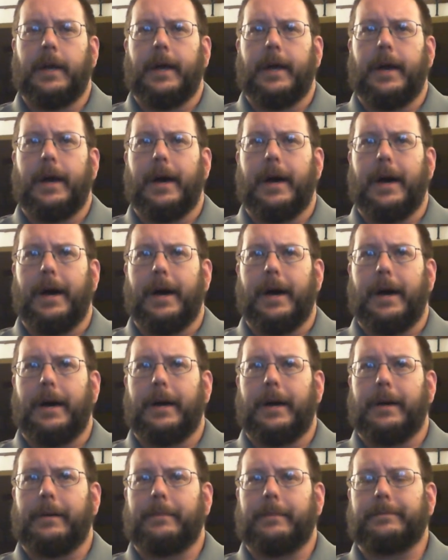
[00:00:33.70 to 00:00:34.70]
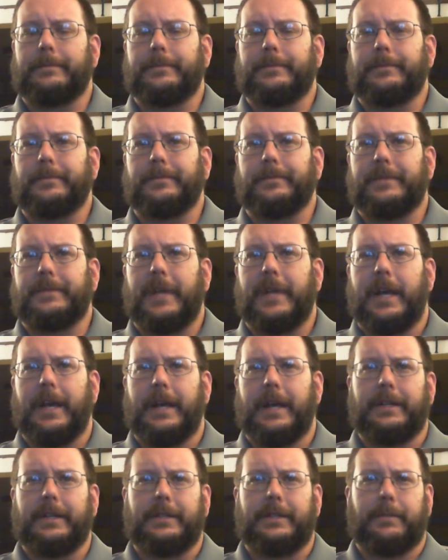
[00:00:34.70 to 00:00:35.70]
And
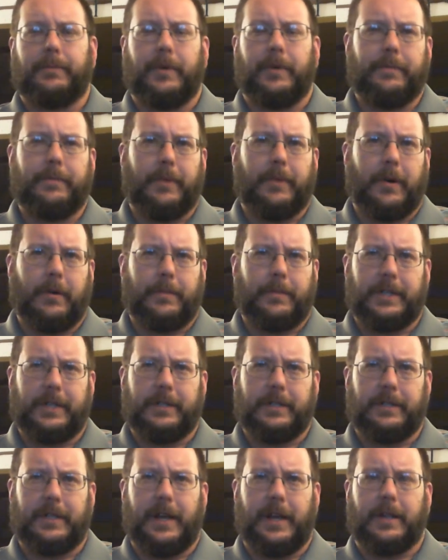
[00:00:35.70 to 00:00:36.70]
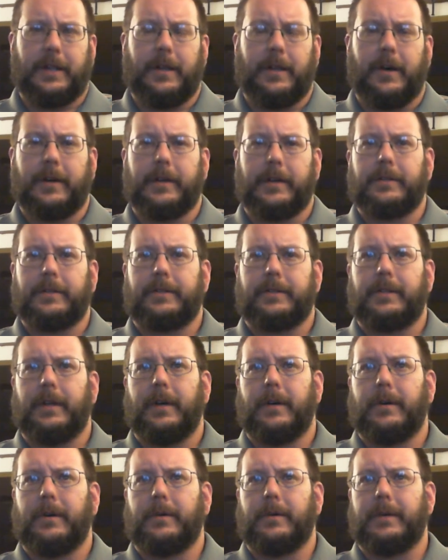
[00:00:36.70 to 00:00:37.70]
it's a pre-prohibition style lager,
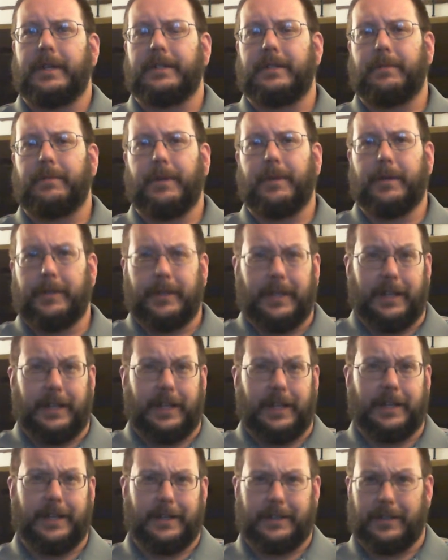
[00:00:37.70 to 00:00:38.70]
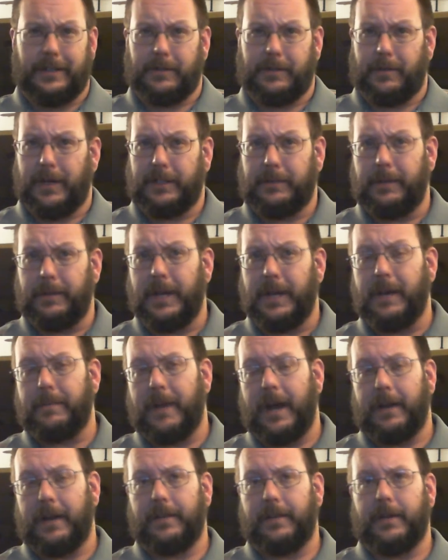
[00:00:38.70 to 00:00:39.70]
and supposedly they dug this recipe up
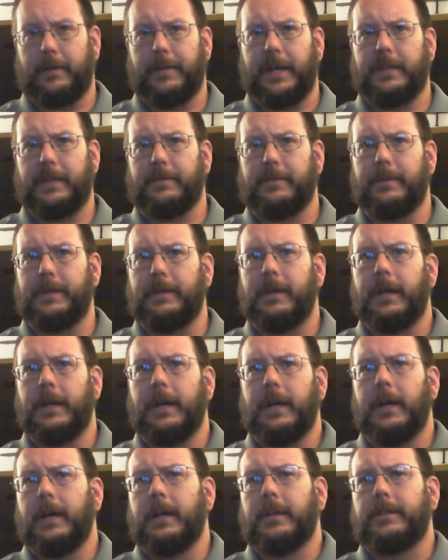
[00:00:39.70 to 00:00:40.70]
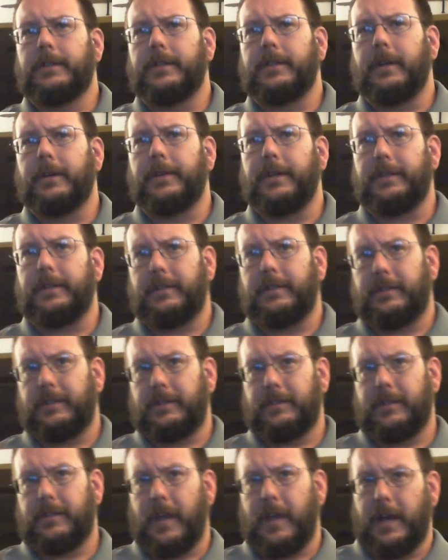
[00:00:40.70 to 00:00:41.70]
out of their basement. So
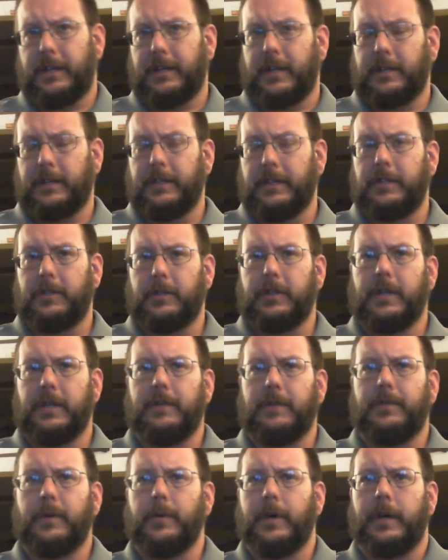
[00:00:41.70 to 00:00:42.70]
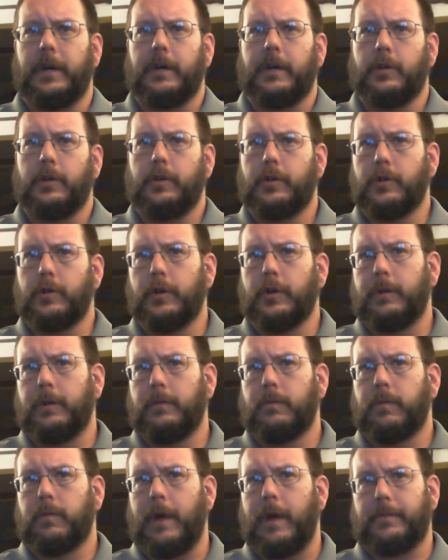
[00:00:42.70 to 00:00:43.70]
this technically should give you a
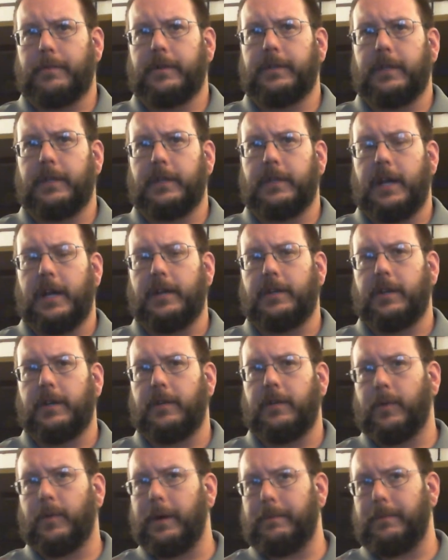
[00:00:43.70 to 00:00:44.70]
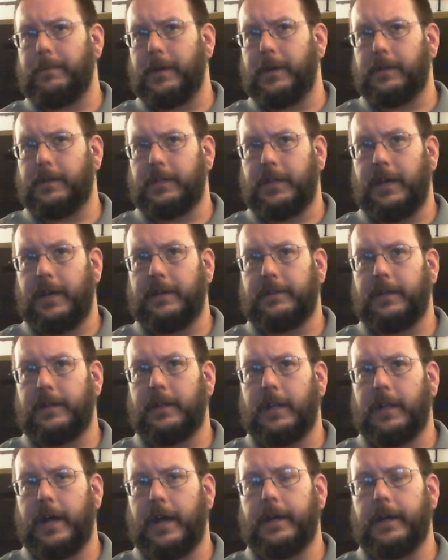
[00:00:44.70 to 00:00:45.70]
good representation of what beers
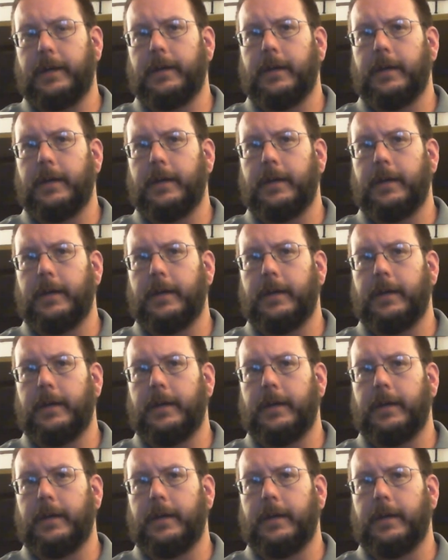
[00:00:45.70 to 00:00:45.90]
tasted like